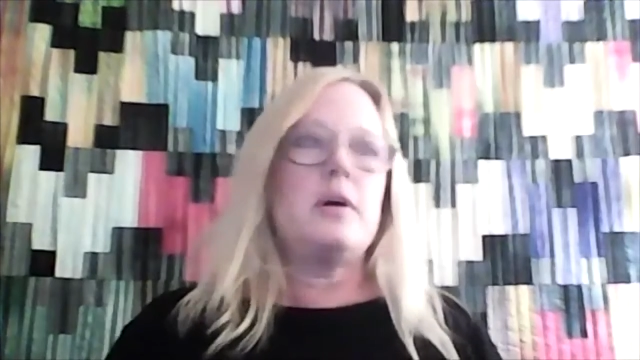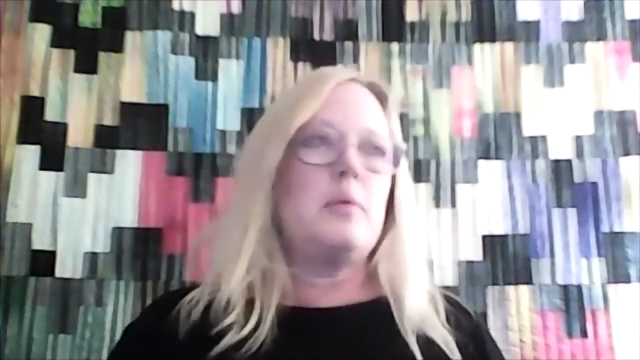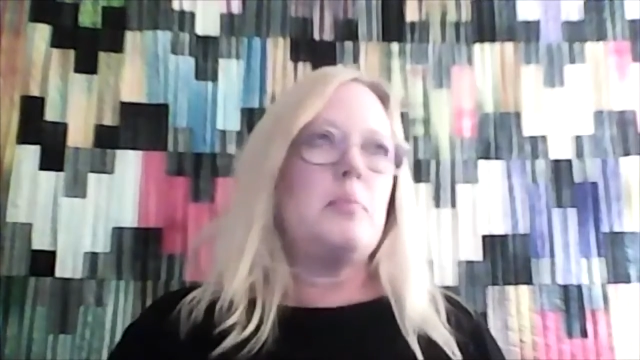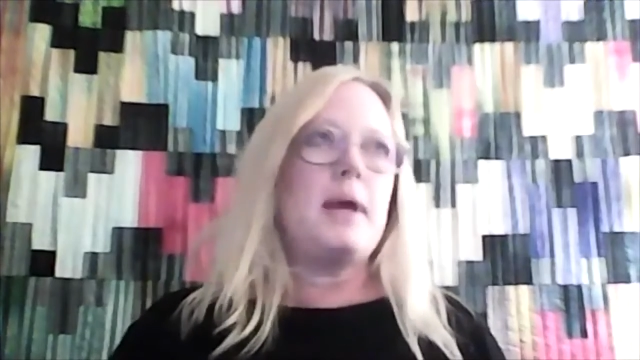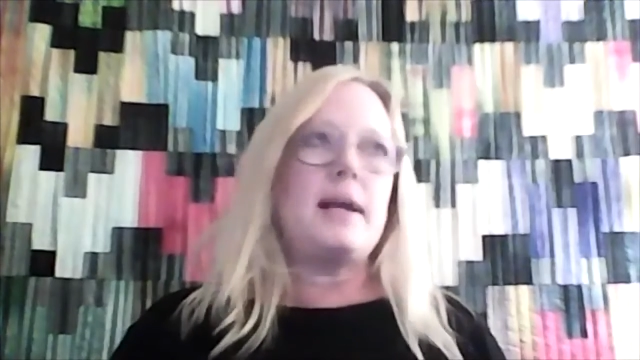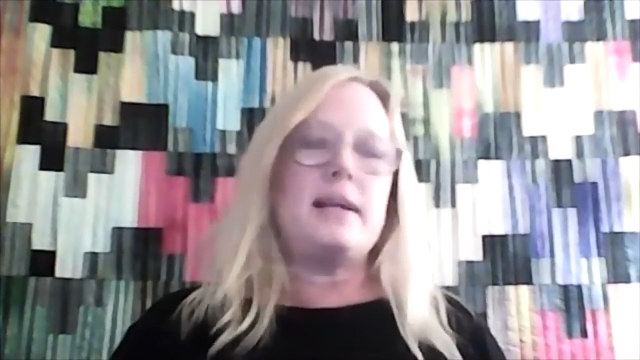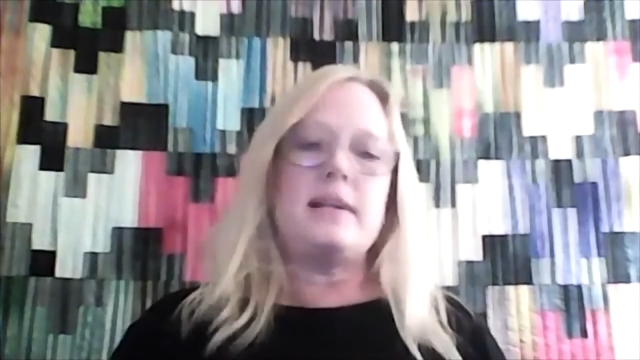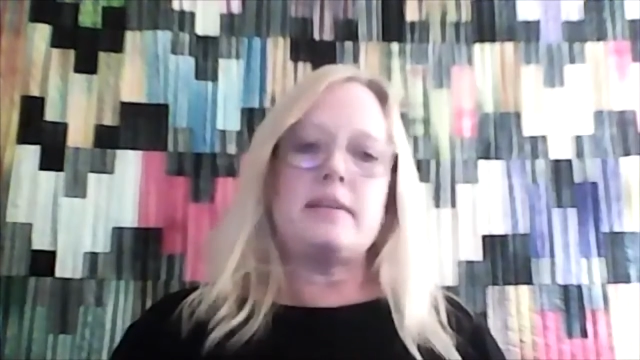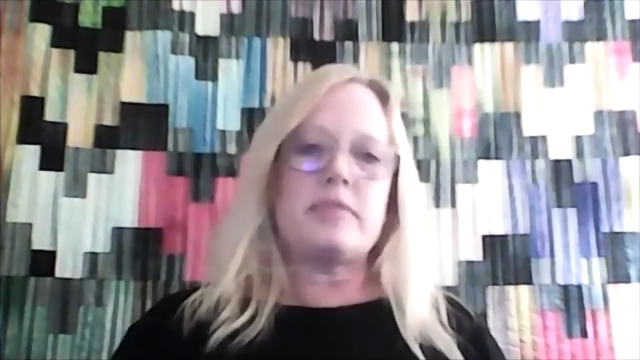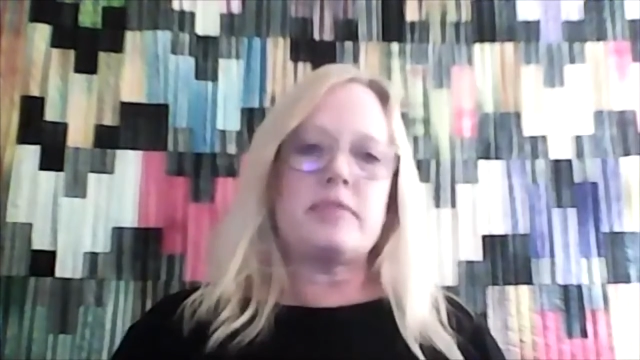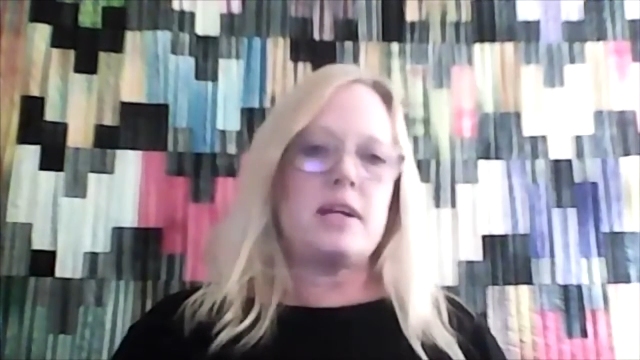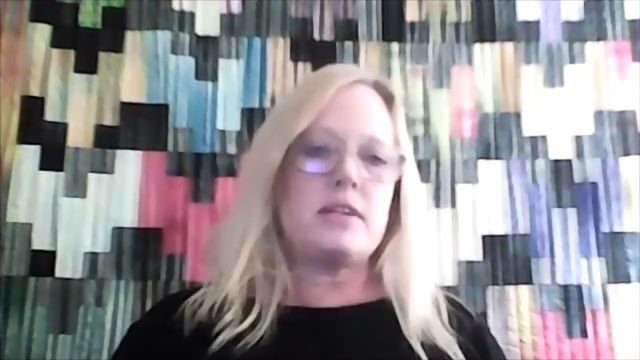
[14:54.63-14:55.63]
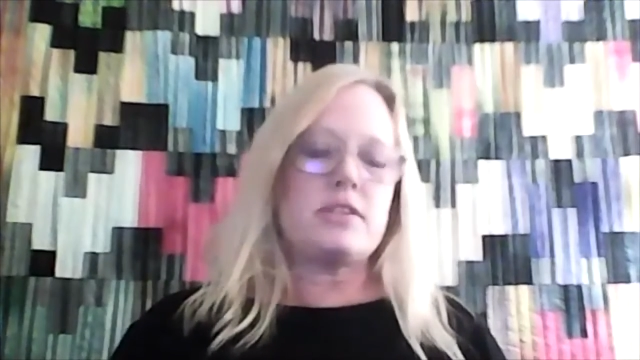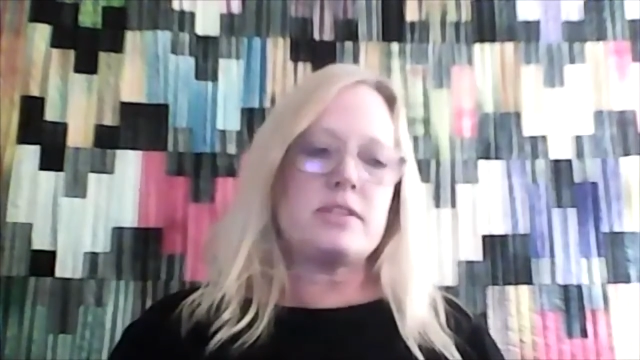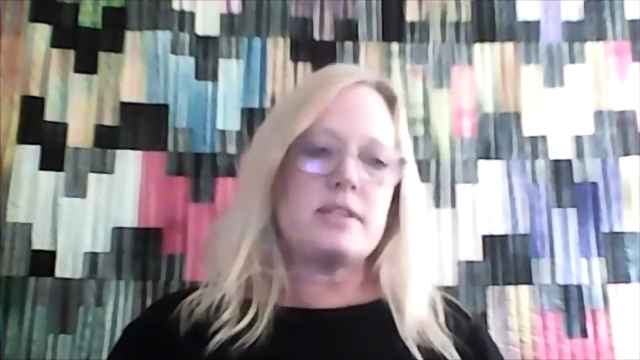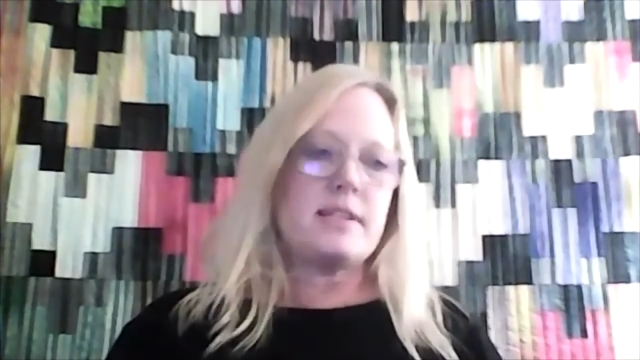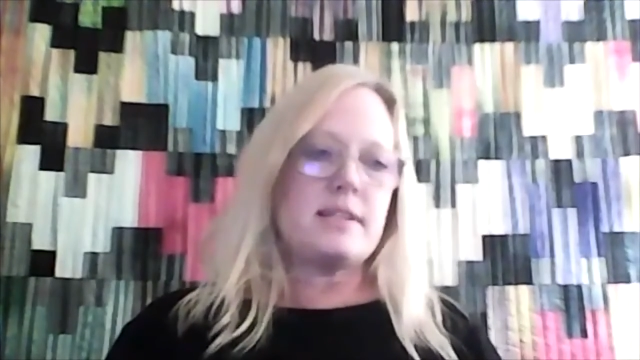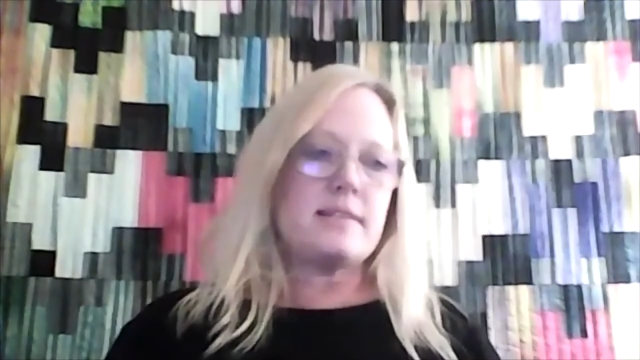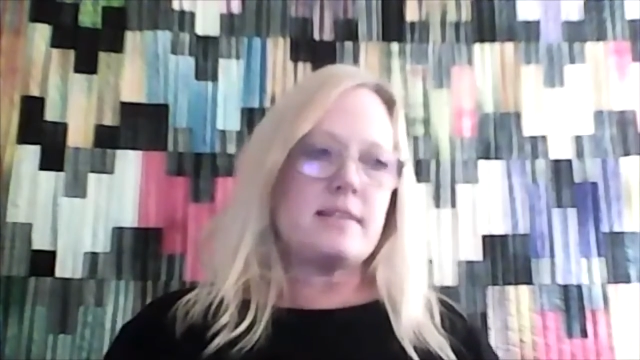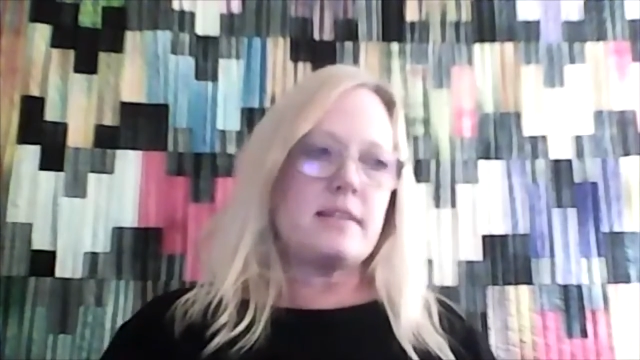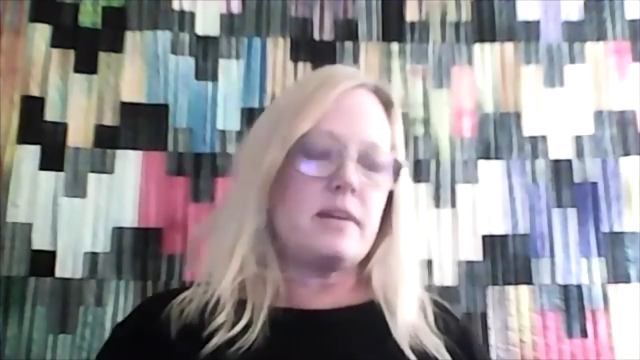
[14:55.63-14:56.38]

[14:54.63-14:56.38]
many different agencies and